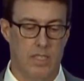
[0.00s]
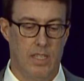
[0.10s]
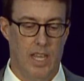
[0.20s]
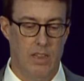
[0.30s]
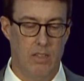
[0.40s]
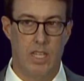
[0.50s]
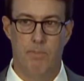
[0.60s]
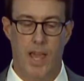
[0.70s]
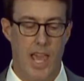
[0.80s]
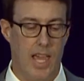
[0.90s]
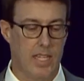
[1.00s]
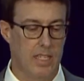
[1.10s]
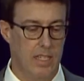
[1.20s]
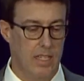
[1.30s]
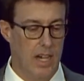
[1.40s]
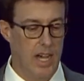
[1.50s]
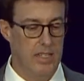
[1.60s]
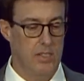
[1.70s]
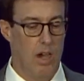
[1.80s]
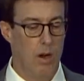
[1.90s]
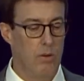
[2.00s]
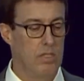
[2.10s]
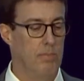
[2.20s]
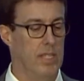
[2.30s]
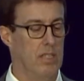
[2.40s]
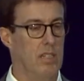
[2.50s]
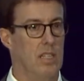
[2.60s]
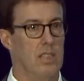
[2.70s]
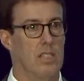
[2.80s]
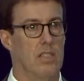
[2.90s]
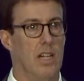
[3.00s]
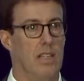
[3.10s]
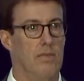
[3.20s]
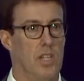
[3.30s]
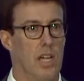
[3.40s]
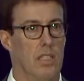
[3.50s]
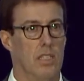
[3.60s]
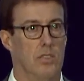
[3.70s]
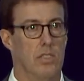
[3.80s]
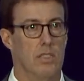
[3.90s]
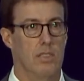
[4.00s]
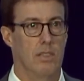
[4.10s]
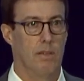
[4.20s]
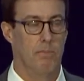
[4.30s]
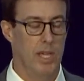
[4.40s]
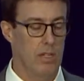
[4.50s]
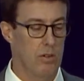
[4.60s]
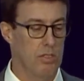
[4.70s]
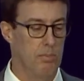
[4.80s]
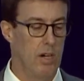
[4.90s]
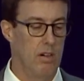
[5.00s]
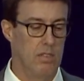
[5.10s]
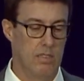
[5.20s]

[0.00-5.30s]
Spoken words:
And looking back, Honda's always been good at this kind of challenge, big or small.